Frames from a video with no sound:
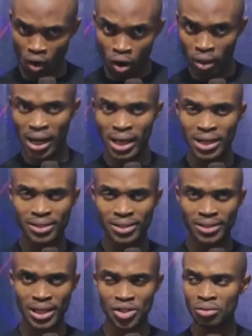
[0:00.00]
online
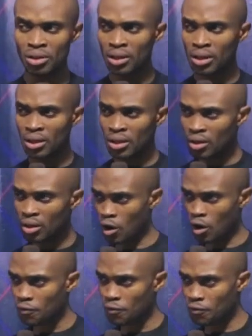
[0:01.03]
session
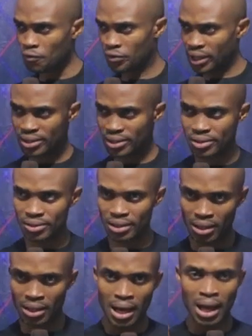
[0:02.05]
of this
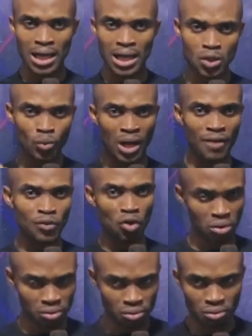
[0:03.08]
as we have
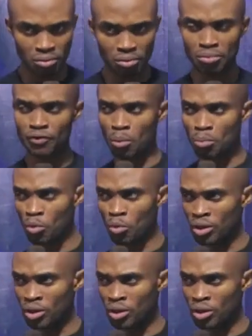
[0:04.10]
done from Monday